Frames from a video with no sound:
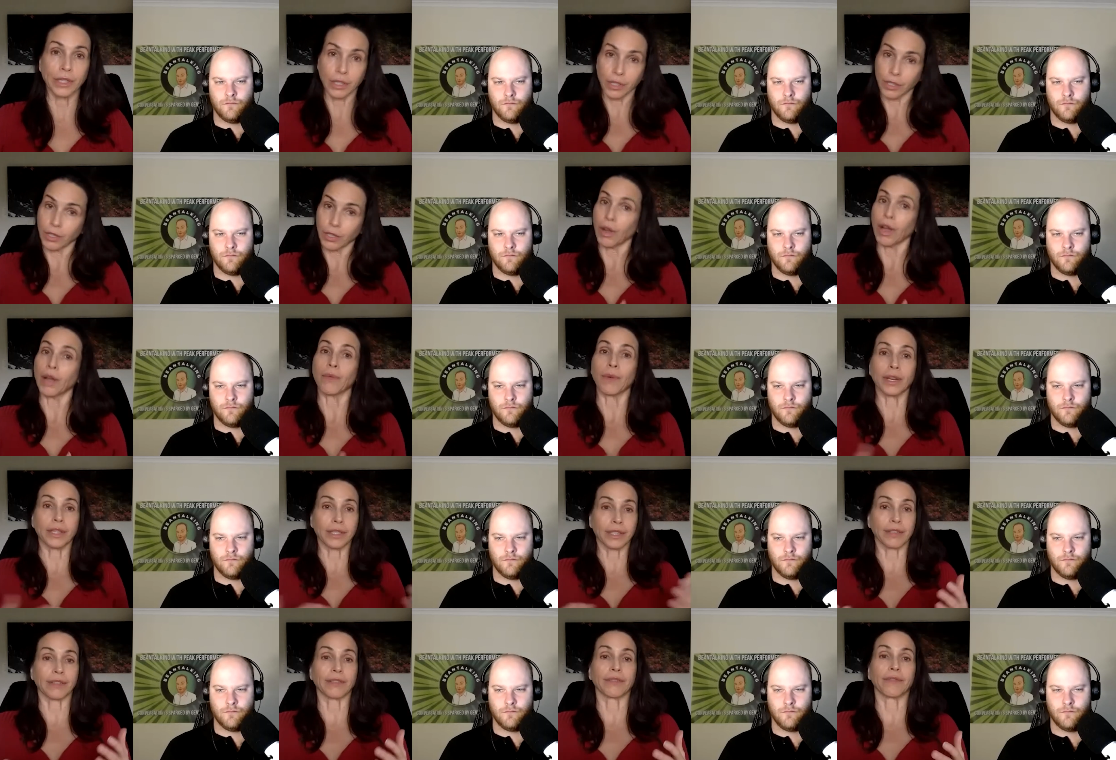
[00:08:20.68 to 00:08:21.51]
Speaker 1: you know, I
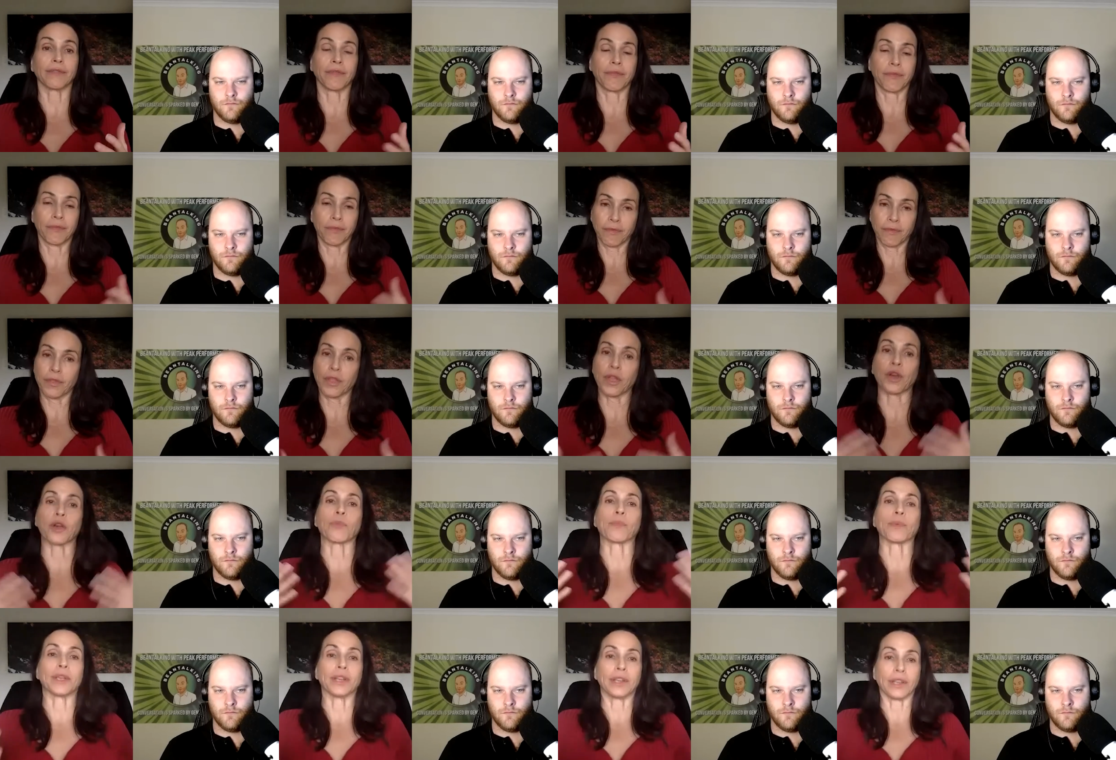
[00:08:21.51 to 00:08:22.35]
went to
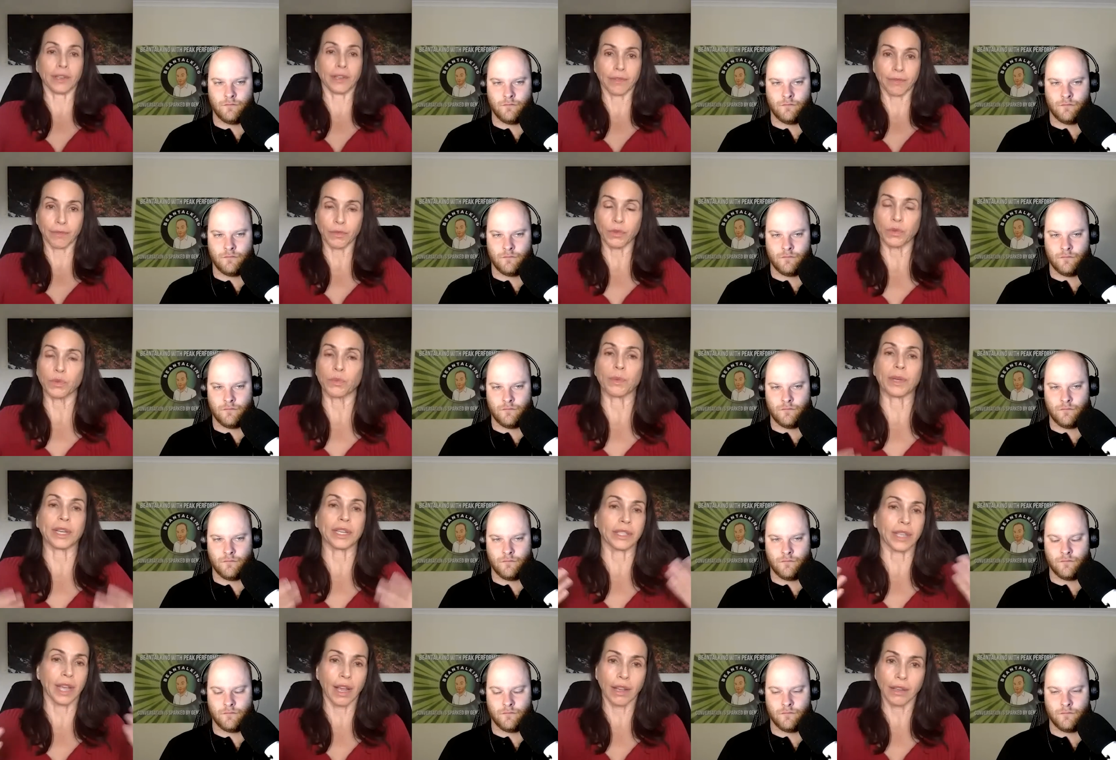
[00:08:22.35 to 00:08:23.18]
therapy
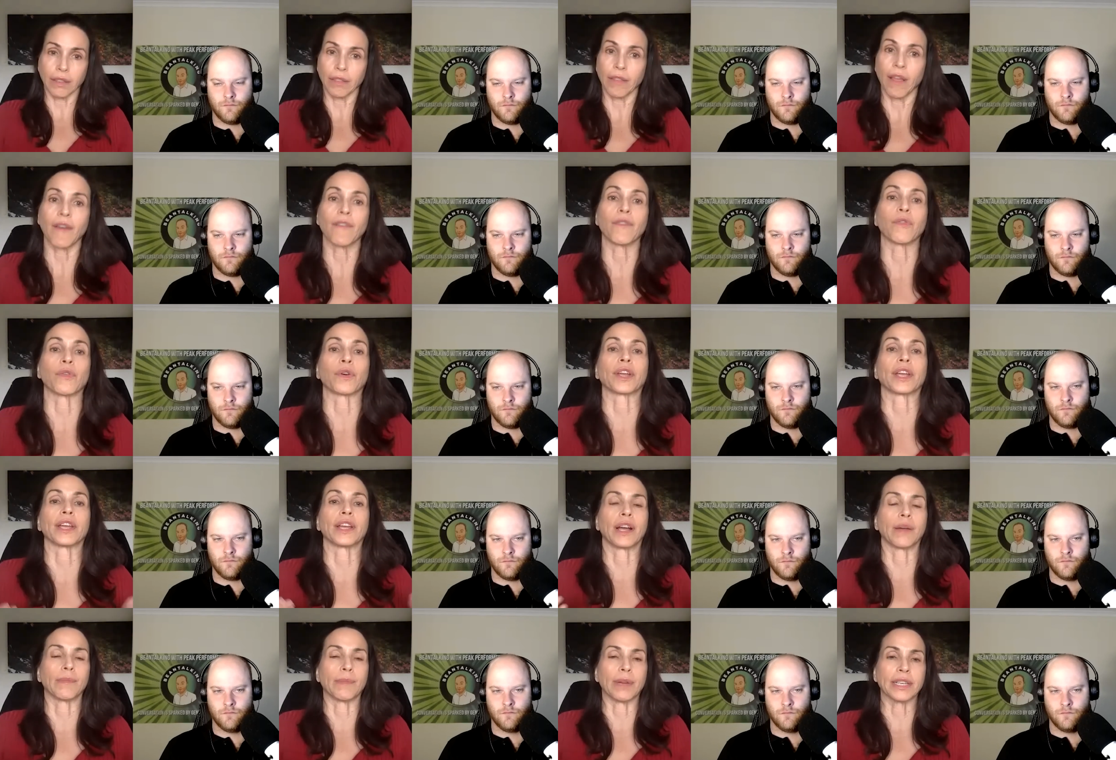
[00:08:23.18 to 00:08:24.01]
because I love
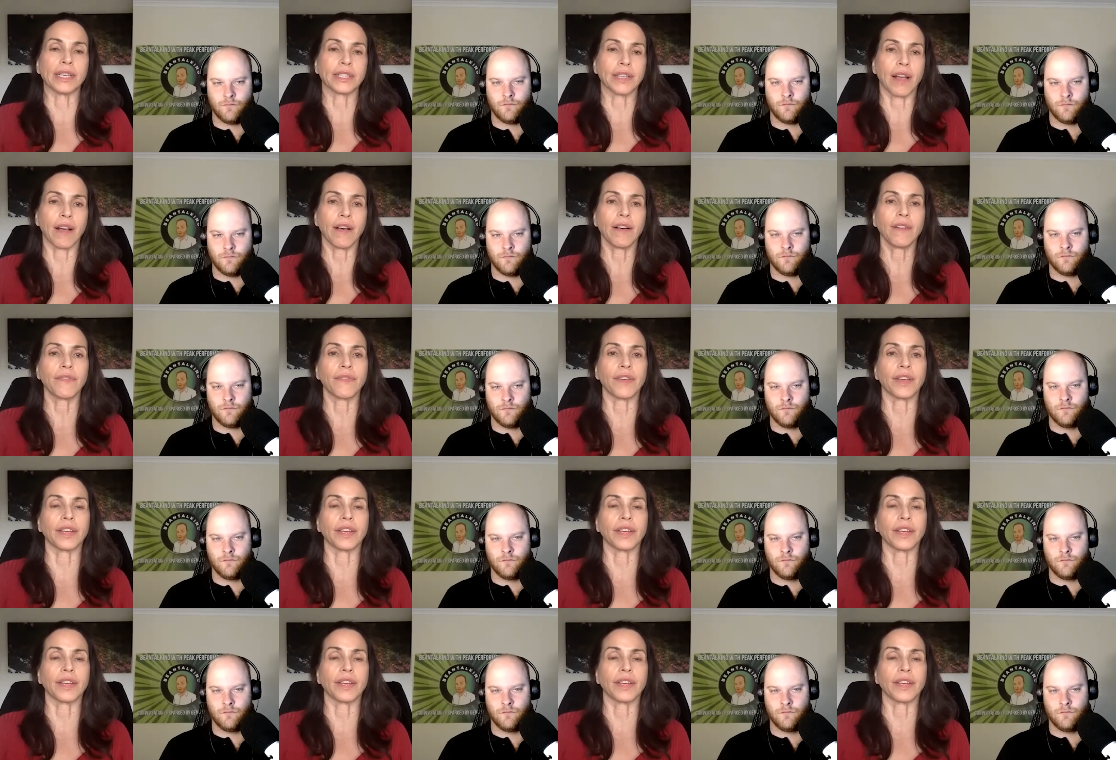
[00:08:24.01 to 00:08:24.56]
working on myself.